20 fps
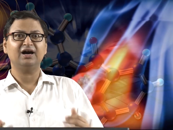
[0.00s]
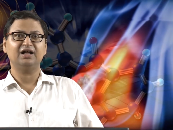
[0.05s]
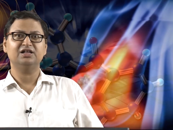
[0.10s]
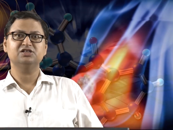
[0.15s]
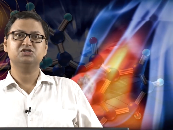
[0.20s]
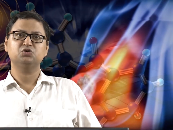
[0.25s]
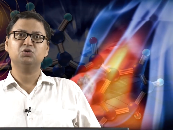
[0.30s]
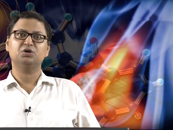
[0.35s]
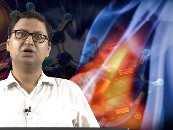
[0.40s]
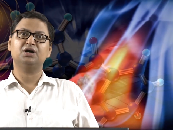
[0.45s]

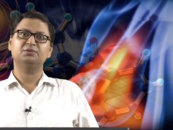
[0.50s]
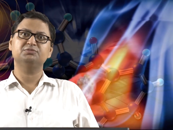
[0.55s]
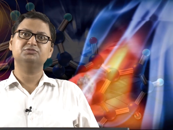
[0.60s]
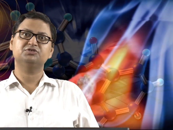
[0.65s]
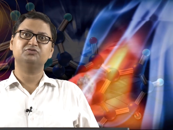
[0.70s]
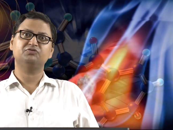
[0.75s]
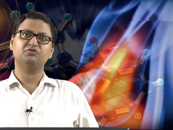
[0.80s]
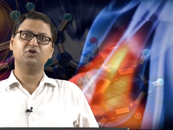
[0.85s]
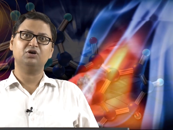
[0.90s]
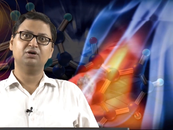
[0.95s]
also comes
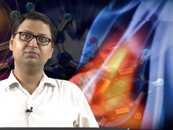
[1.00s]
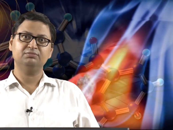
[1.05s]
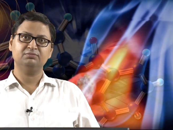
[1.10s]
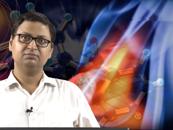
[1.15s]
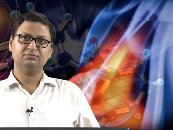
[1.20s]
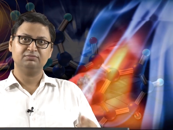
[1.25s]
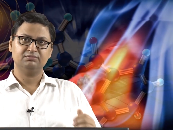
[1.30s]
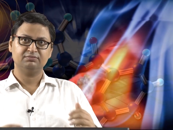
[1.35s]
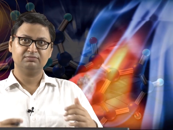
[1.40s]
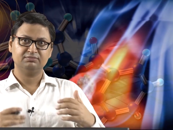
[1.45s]
from
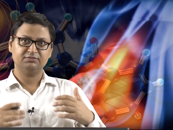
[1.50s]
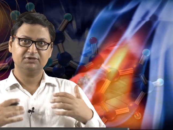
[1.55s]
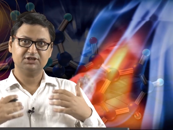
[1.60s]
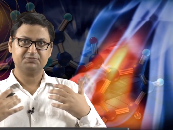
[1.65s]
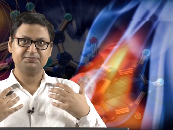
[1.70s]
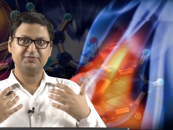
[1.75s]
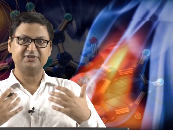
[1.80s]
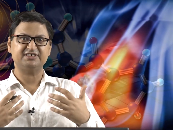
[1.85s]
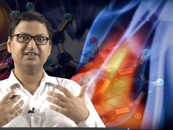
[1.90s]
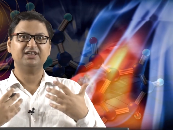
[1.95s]
this
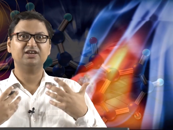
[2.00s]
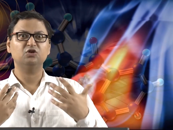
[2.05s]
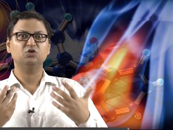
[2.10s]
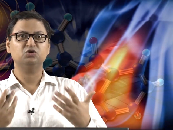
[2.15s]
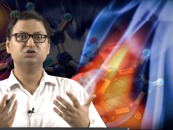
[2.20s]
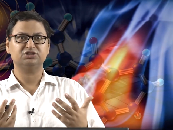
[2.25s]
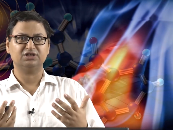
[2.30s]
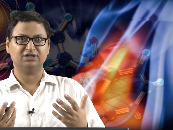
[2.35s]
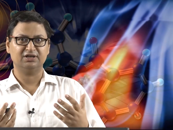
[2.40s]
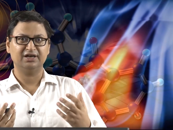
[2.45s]
basic
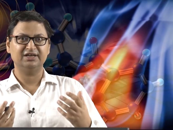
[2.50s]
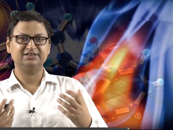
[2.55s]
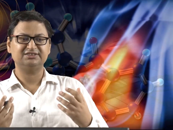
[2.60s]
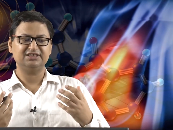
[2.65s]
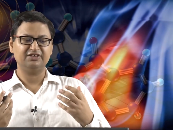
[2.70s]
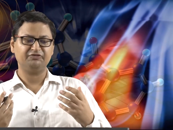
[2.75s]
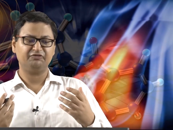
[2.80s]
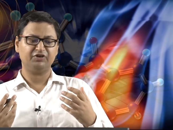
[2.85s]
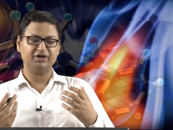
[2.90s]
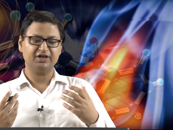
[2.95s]
notion. Let us
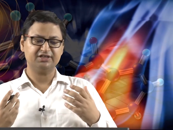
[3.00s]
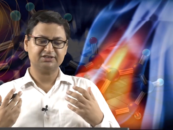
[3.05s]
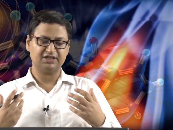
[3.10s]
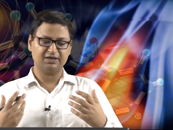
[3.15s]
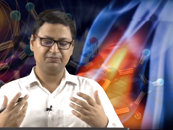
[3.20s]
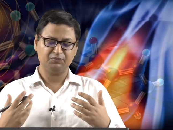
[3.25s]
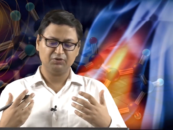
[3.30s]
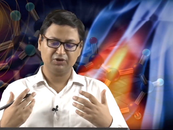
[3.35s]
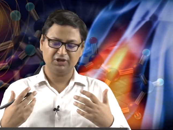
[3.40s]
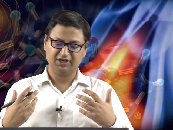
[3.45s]
say, for
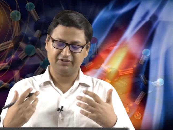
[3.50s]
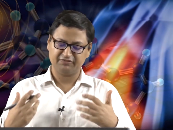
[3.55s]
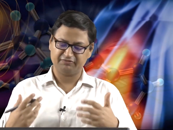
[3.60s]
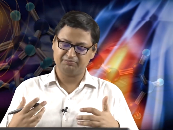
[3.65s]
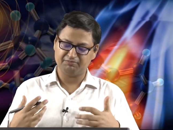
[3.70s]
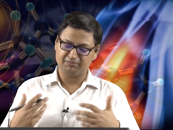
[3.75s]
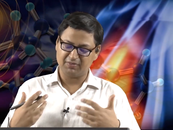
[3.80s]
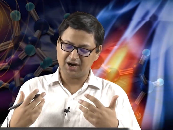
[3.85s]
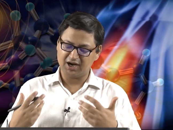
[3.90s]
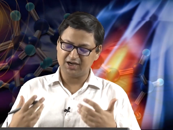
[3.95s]
example, if
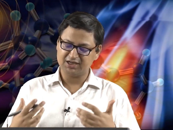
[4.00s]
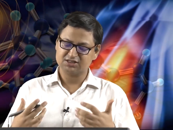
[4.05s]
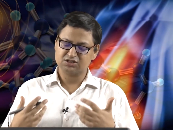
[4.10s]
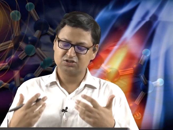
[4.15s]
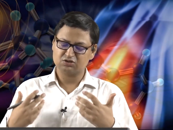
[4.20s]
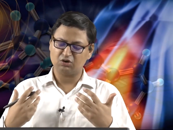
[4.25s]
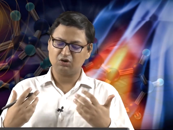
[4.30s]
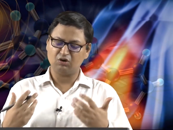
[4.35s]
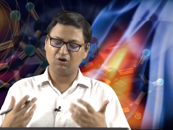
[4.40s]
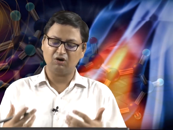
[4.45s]

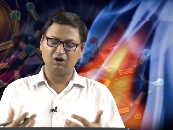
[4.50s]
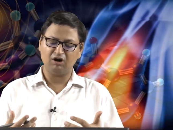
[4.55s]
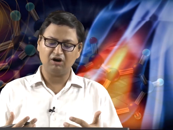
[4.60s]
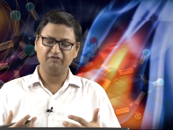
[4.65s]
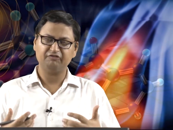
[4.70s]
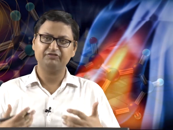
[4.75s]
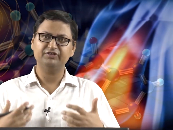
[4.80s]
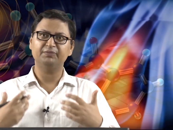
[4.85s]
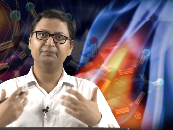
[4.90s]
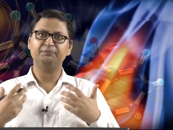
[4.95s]
mass
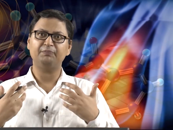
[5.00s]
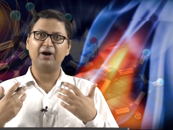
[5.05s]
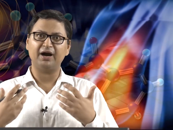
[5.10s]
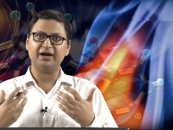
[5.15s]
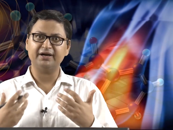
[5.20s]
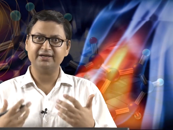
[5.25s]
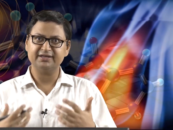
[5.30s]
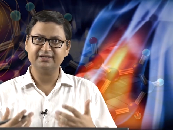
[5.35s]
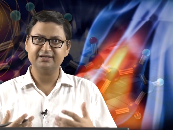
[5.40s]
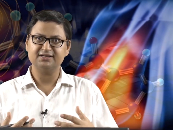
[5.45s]
of the
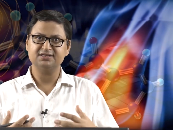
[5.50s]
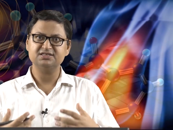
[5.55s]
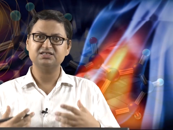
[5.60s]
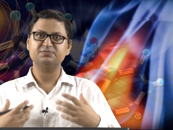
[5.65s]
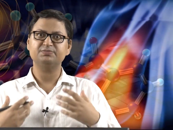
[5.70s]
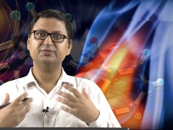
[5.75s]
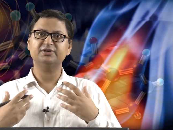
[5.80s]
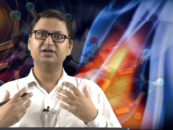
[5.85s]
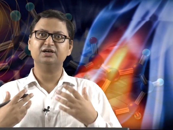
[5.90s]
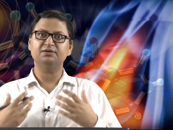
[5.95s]
particles
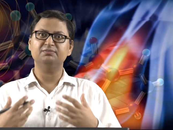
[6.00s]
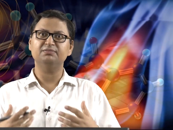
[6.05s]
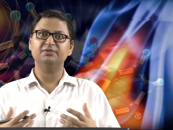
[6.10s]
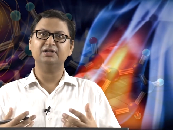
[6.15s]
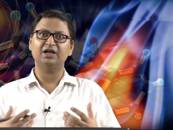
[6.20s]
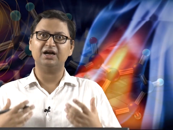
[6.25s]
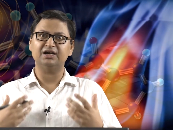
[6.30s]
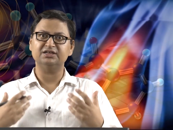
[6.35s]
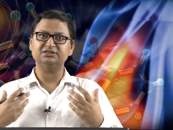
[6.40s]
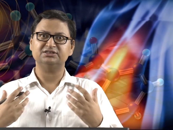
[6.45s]
become
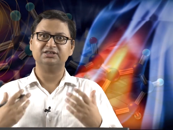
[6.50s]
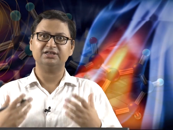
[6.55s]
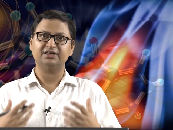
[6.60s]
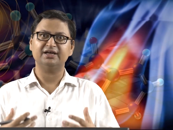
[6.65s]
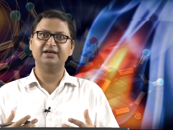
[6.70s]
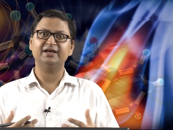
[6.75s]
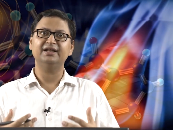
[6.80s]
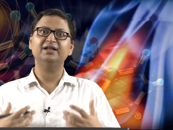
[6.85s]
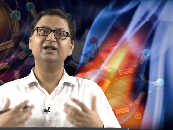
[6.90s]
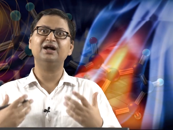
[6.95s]
larger
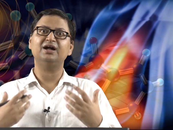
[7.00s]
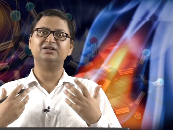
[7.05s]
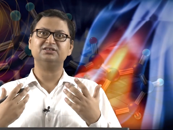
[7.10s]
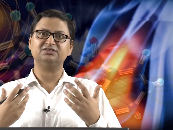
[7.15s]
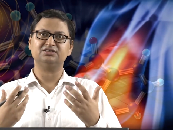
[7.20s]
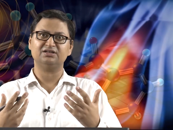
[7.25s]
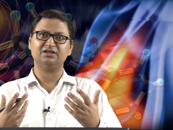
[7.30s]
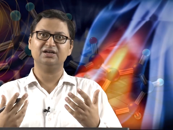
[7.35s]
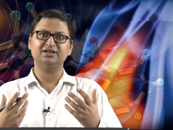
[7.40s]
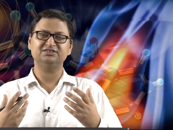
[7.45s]
and
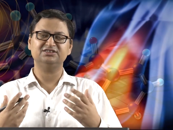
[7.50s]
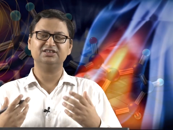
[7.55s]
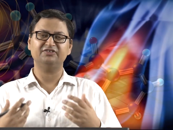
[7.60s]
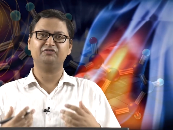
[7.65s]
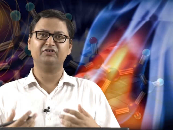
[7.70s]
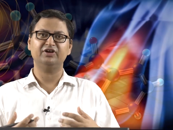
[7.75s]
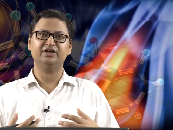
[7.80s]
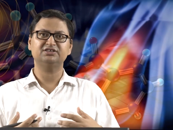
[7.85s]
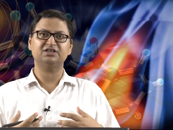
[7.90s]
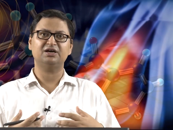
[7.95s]
larger. Let us say,
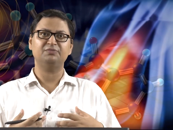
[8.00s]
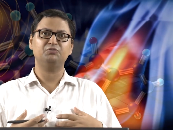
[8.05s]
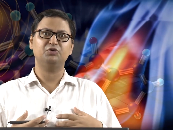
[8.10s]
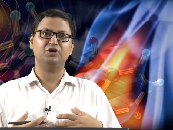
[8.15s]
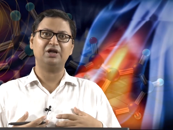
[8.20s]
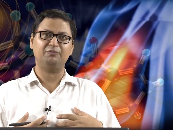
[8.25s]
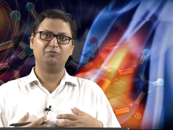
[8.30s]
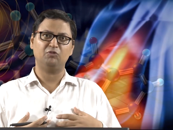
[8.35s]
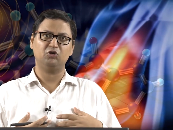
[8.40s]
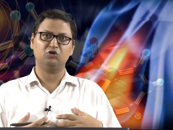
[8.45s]
for
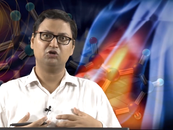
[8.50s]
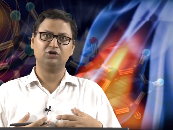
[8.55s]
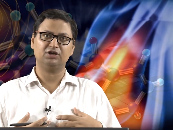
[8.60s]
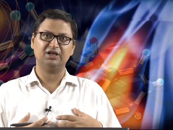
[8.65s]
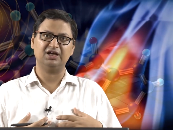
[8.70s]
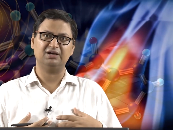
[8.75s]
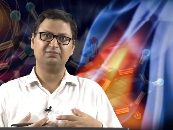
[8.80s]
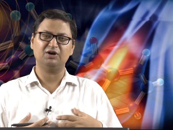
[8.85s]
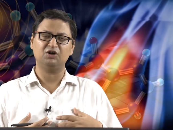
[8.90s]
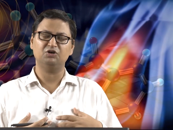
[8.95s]
example, I am not
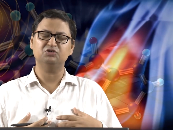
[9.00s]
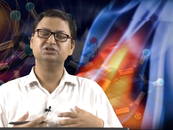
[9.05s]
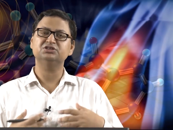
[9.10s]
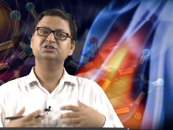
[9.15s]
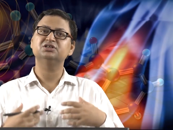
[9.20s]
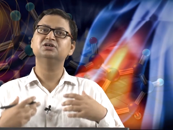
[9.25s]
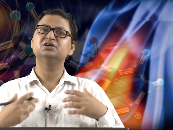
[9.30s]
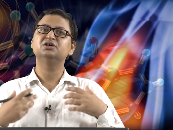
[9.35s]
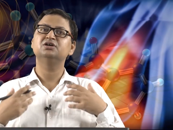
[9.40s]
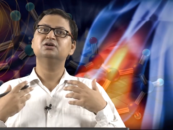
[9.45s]
talking about
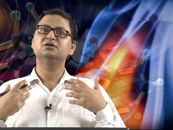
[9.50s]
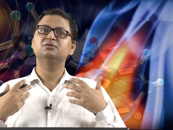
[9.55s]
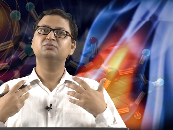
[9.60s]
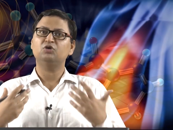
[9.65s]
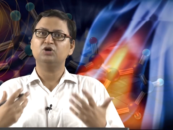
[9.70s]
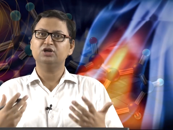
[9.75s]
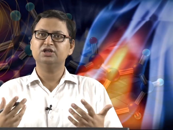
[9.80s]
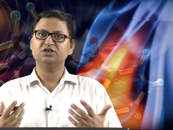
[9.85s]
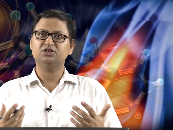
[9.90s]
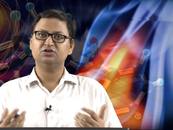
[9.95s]

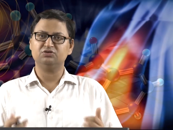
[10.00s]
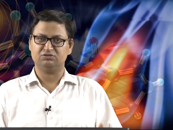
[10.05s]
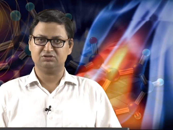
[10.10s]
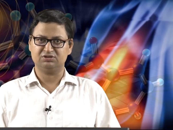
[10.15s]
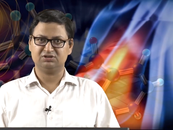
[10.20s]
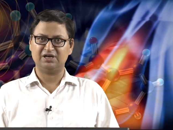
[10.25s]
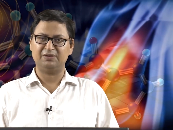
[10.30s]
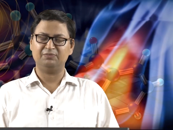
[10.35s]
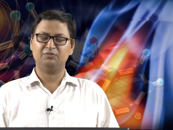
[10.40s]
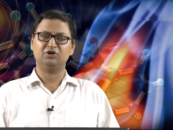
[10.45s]

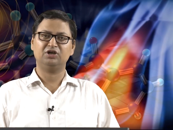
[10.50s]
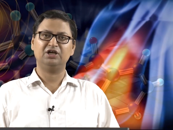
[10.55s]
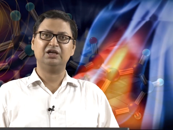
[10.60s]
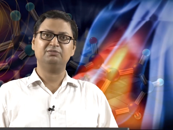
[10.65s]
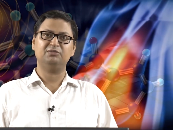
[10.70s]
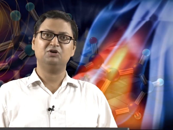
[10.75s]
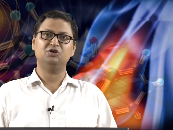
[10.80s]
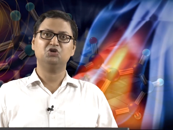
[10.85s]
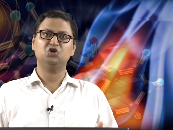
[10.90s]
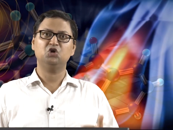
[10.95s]
molecules, I am talking
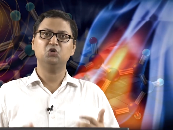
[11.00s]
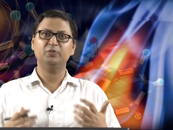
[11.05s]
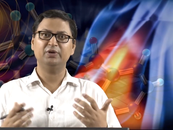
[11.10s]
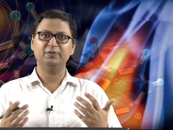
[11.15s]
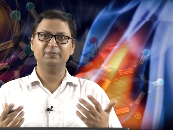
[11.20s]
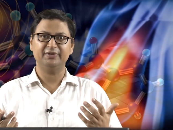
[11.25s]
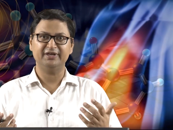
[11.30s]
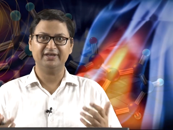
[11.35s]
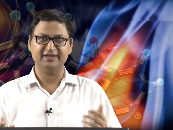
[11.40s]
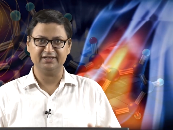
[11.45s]
about
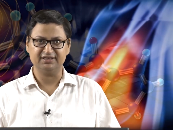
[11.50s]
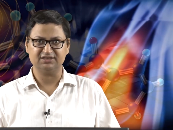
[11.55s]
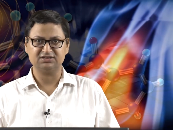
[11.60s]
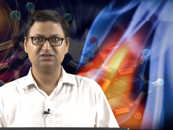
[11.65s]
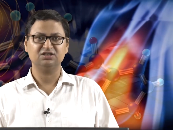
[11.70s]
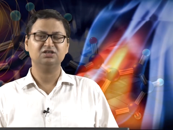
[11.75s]
human beings